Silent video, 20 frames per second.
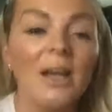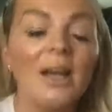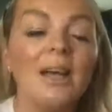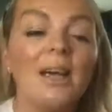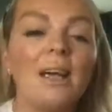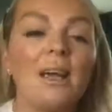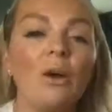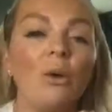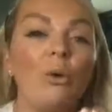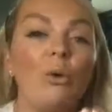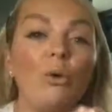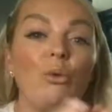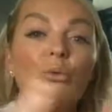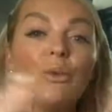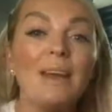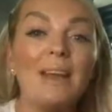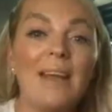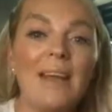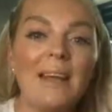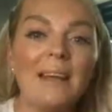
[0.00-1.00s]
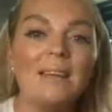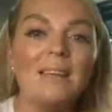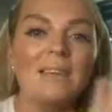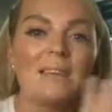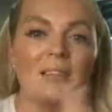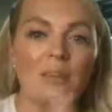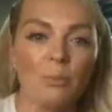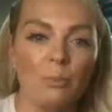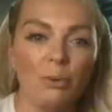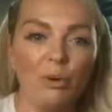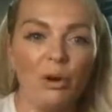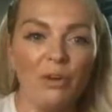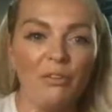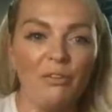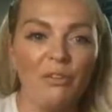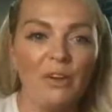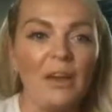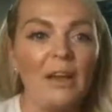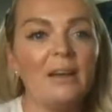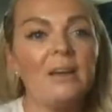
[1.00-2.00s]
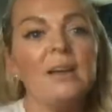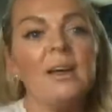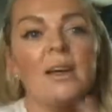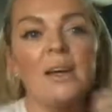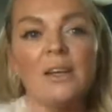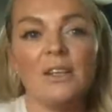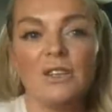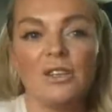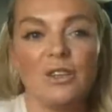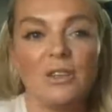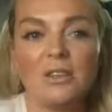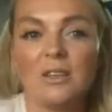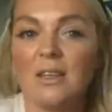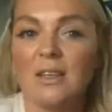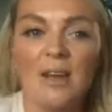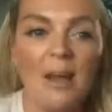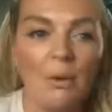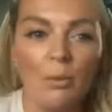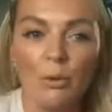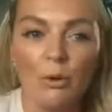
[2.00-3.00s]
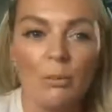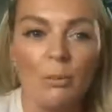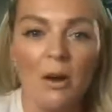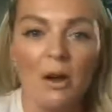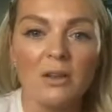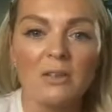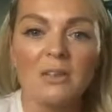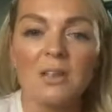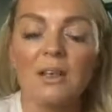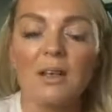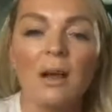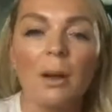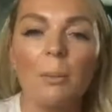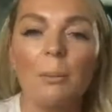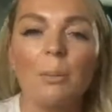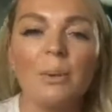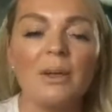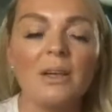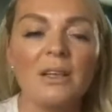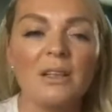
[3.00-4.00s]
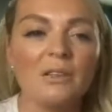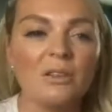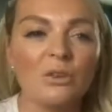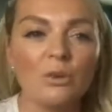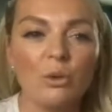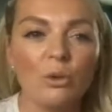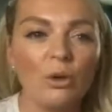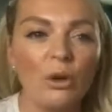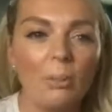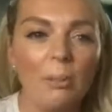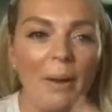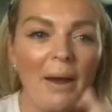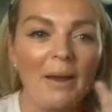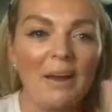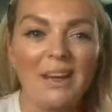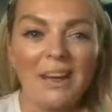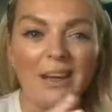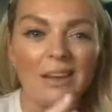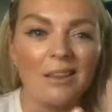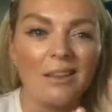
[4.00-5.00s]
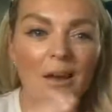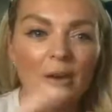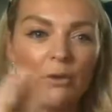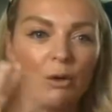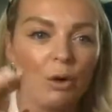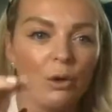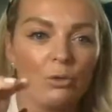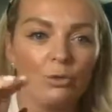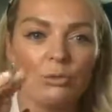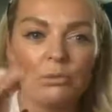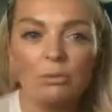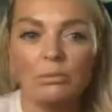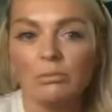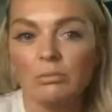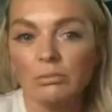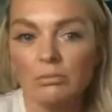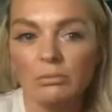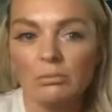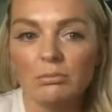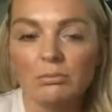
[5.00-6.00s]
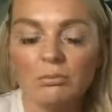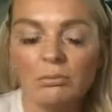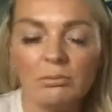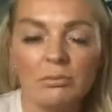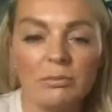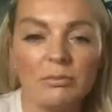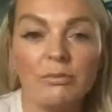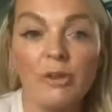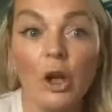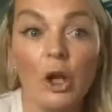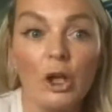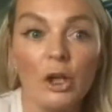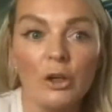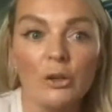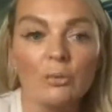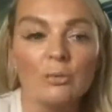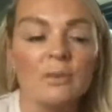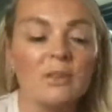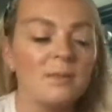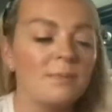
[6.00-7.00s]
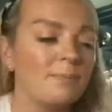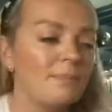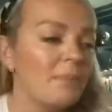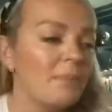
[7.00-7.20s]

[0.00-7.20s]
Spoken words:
It all relates to profit. It's just the network marketing companies talk about it in their own volumes.